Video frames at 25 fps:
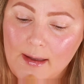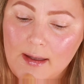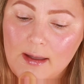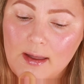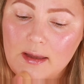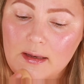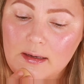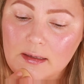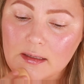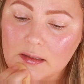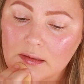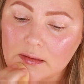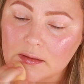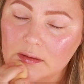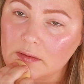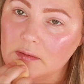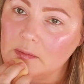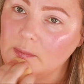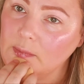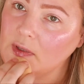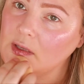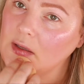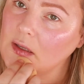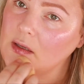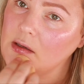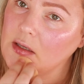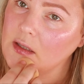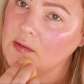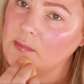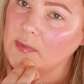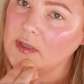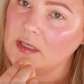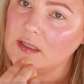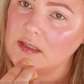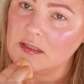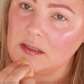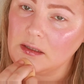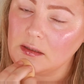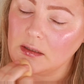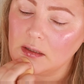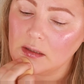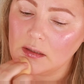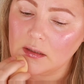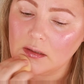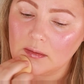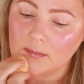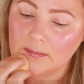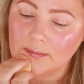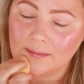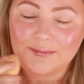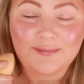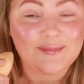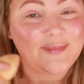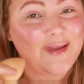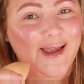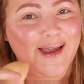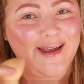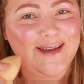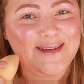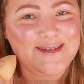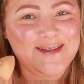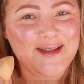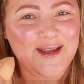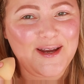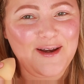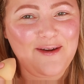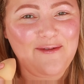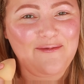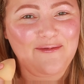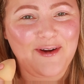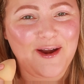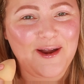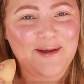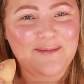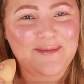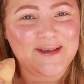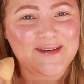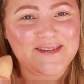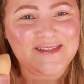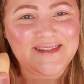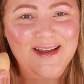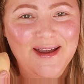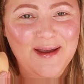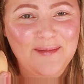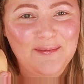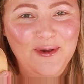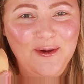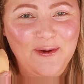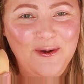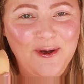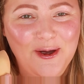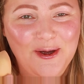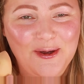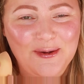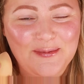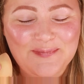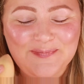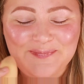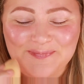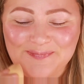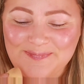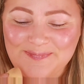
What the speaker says: and a little bit on my chin. I stayed in frame this time, y'all.